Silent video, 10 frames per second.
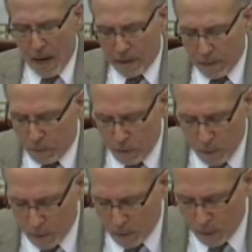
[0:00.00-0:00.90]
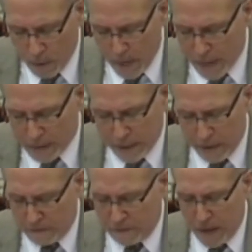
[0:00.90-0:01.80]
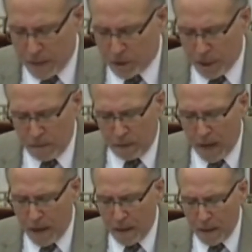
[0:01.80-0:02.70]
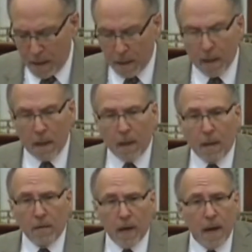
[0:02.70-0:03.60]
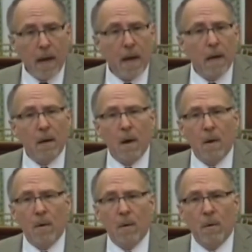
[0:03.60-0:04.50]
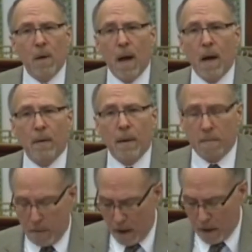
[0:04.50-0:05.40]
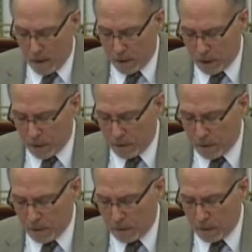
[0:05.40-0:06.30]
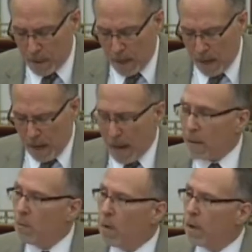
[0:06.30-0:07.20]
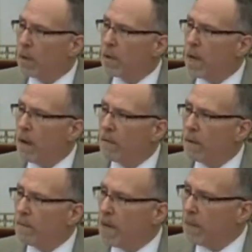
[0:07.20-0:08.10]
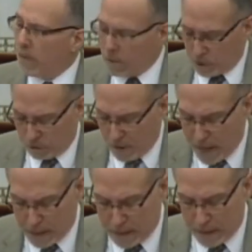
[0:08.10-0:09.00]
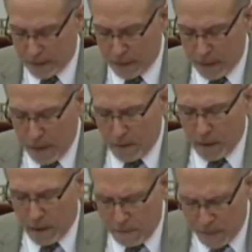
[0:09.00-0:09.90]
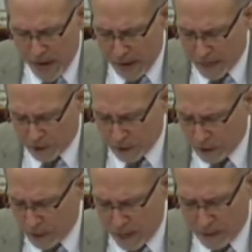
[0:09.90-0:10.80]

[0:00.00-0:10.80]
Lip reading: and the poor as their flesh and blood. They alone are impartial and worthy of the people's trust. Their compassion